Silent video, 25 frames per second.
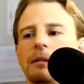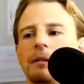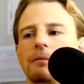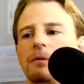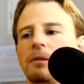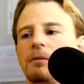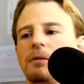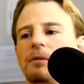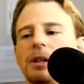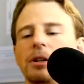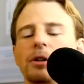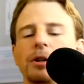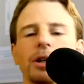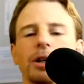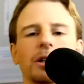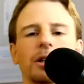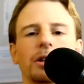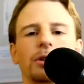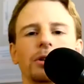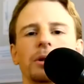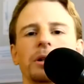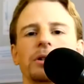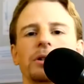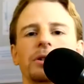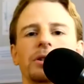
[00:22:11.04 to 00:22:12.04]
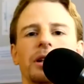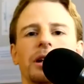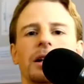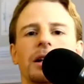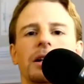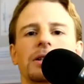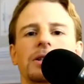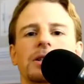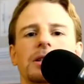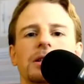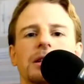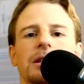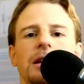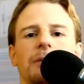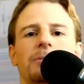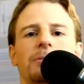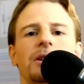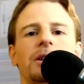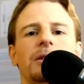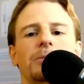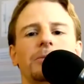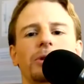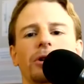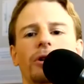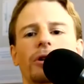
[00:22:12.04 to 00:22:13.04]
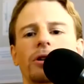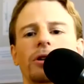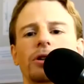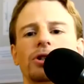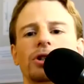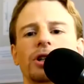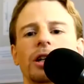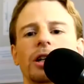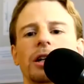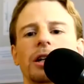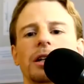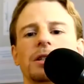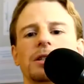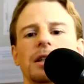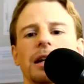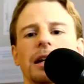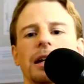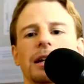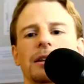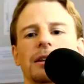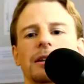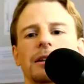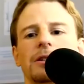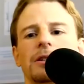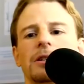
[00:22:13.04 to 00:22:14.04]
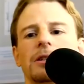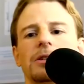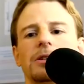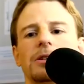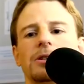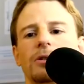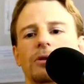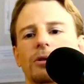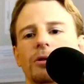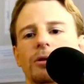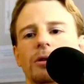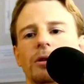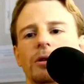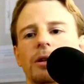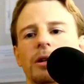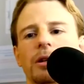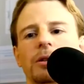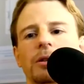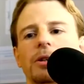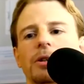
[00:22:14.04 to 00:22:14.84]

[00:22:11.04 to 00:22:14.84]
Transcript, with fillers: you know you can criticize epidemiology and saying that this is all uh,